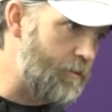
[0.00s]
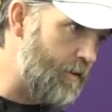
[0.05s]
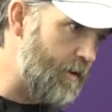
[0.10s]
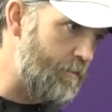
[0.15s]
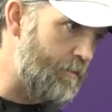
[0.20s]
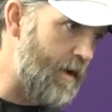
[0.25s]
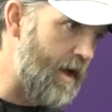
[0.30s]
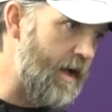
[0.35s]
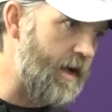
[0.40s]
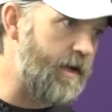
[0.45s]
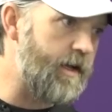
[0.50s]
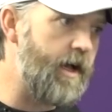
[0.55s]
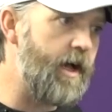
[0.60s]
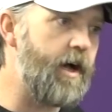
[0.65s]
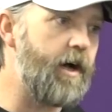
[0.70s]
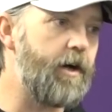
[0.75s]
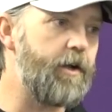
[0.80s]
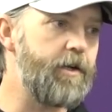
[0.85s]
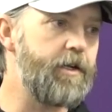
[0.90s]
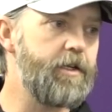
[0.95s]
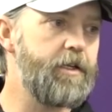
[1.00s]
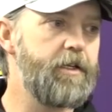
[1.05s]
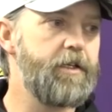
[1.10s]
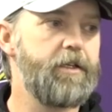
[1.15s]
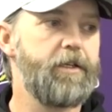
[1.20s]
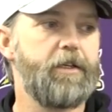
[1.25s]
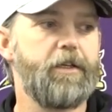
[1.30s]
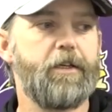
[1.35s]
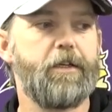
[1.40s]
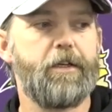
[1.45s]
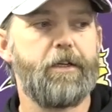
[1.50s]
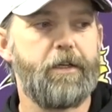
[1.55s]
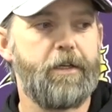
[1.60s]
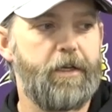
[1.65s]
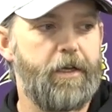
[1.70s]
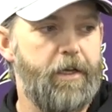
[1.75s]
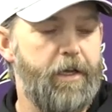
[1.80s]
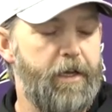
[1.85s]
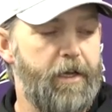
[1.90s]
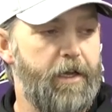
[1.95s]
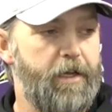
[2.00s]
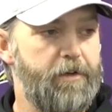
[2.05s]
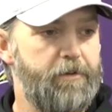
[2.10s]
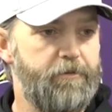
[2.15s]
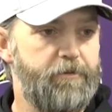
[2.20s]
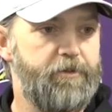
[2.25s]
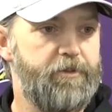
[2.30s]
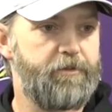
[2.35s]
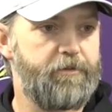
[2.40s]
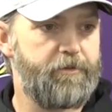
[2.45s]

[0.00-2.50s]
and went back out. And